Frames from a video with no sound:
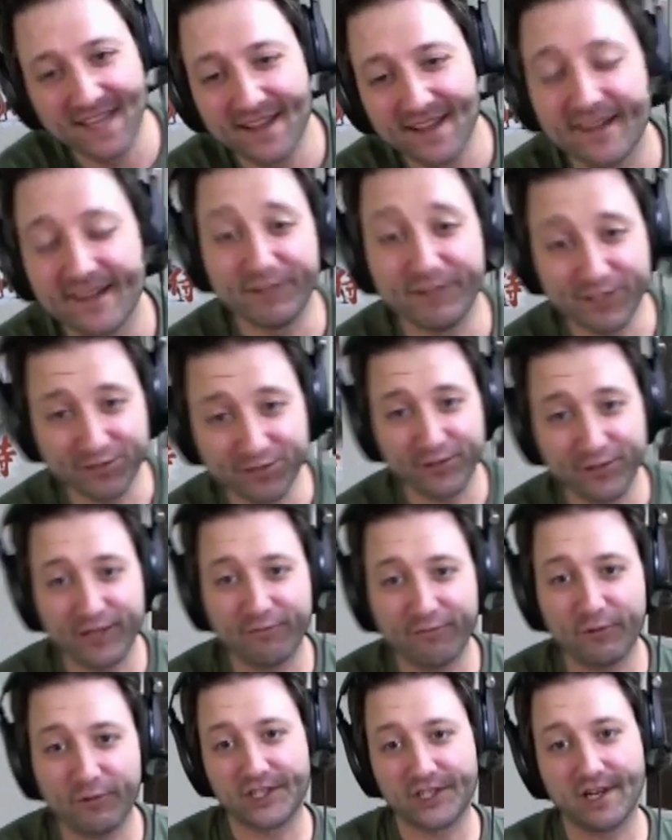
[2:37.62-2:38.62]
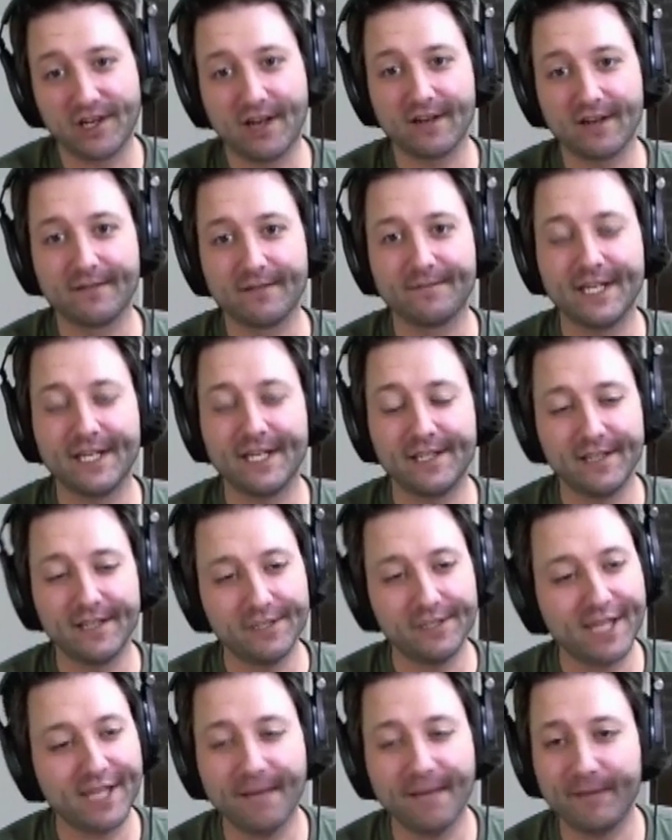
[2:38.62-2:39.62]
You do. You have one shot,
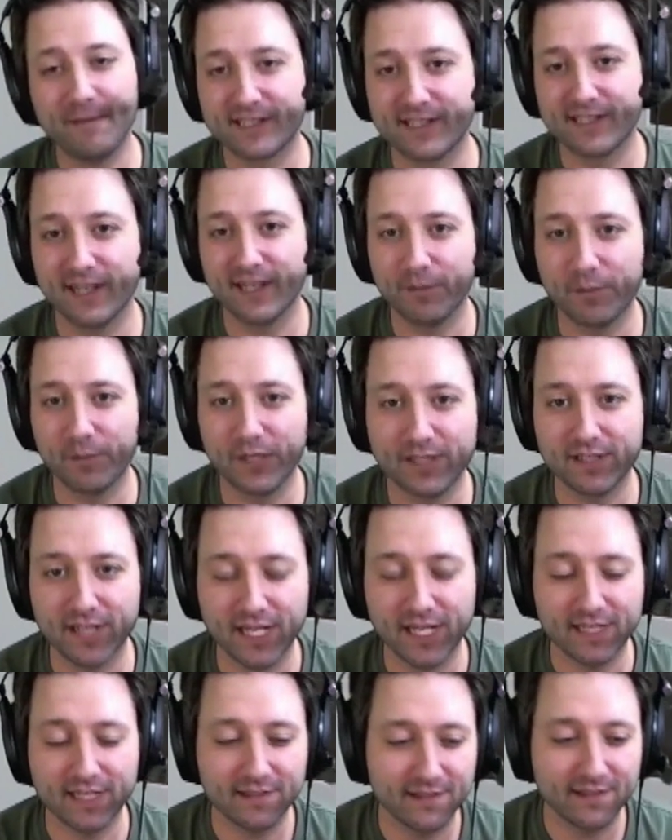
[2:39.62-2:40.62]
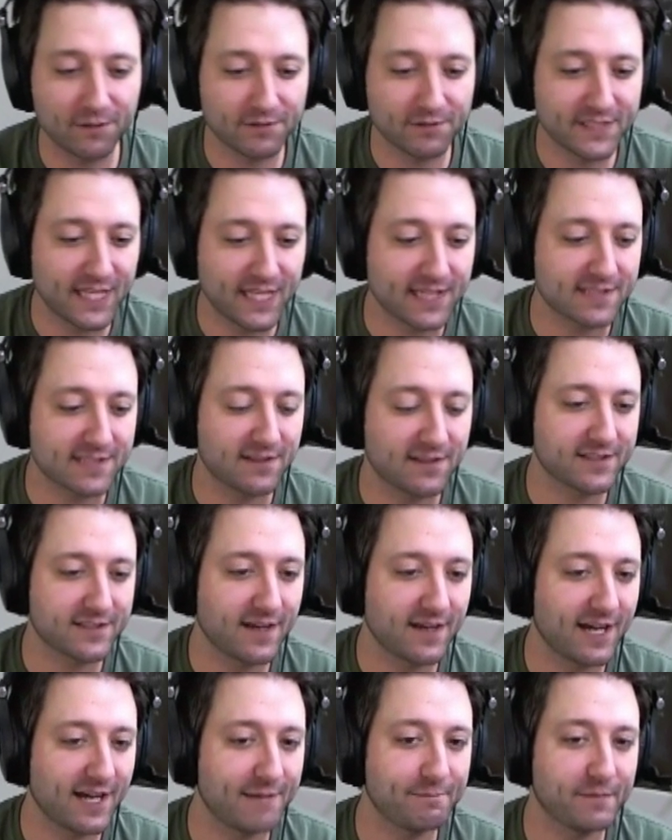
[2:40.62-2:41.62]
and you can't mess it up, and it you know, it takes a lot of
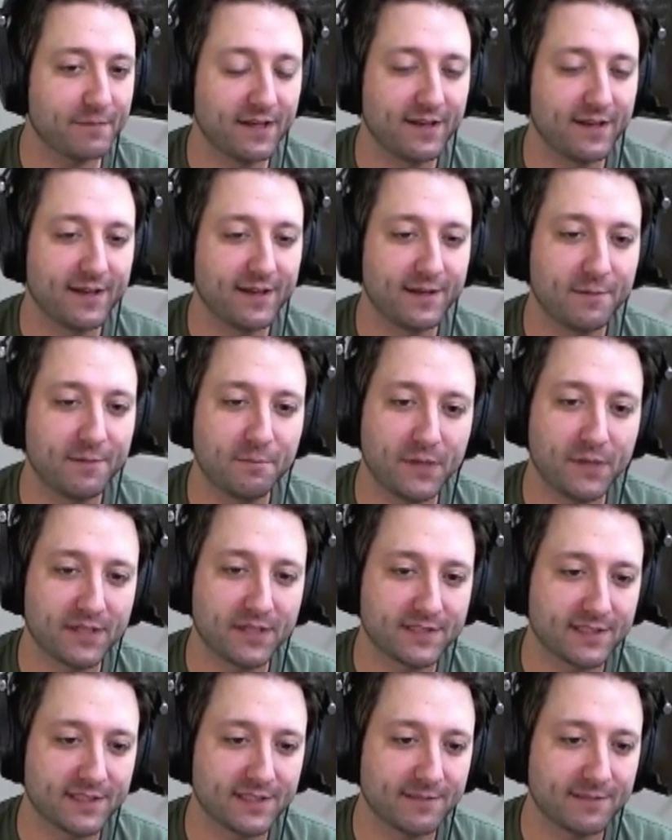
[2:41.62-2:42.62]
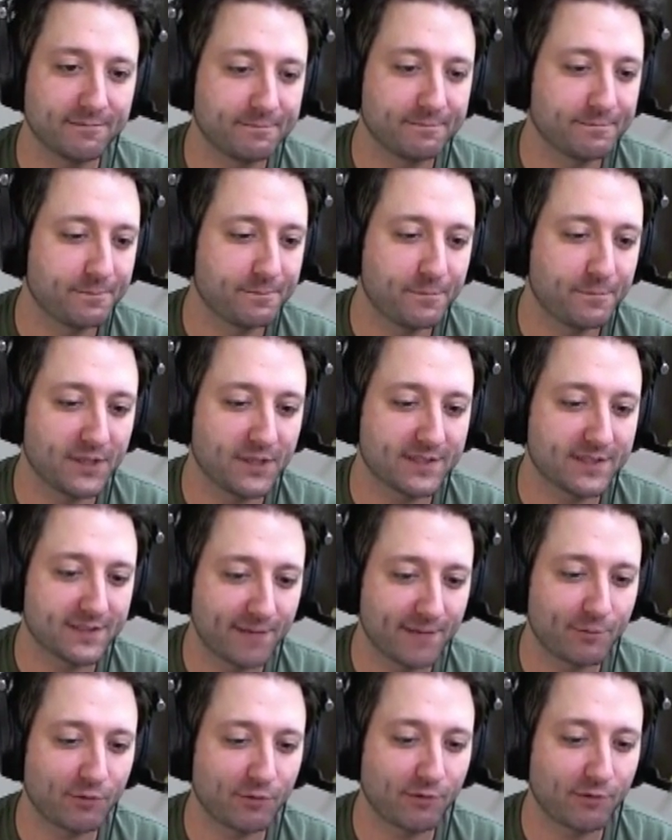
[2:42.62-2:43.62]
time, but it's a
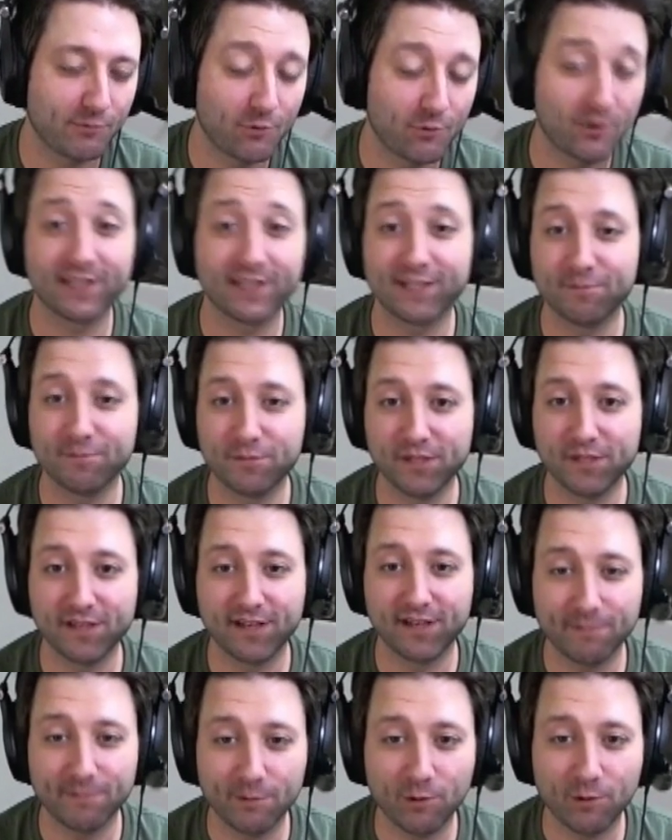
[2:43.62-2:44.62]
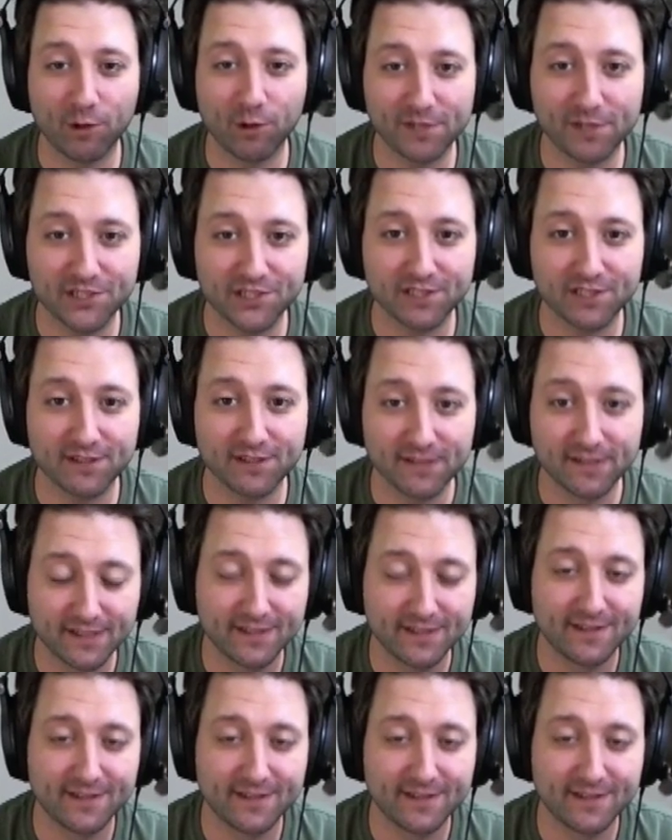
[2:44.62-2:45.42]
lot more rewarding than playing an MMORPG.